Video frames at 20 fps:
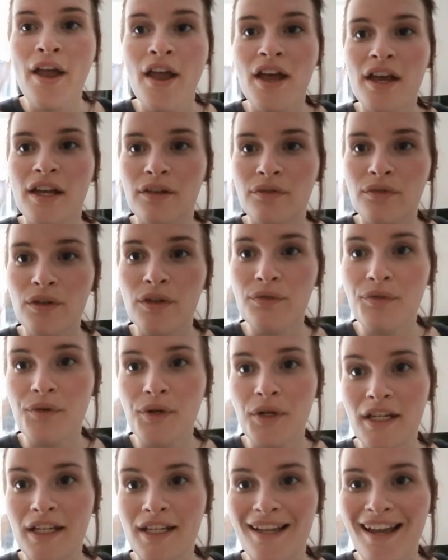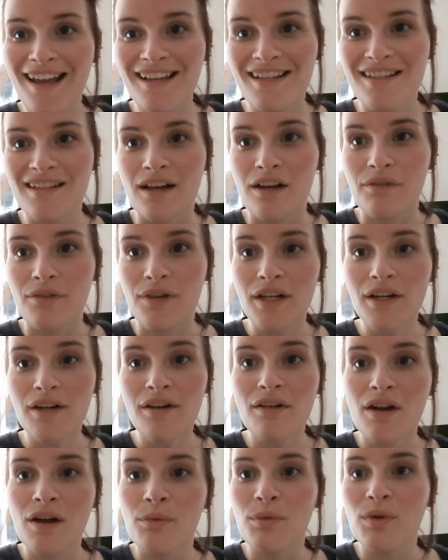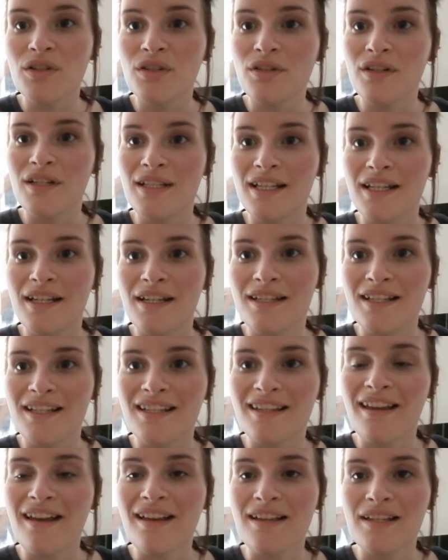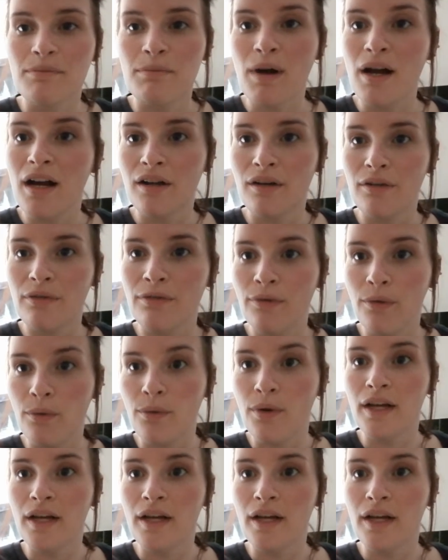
And if you've got a gas oven, I want you to set it to gas mark 4.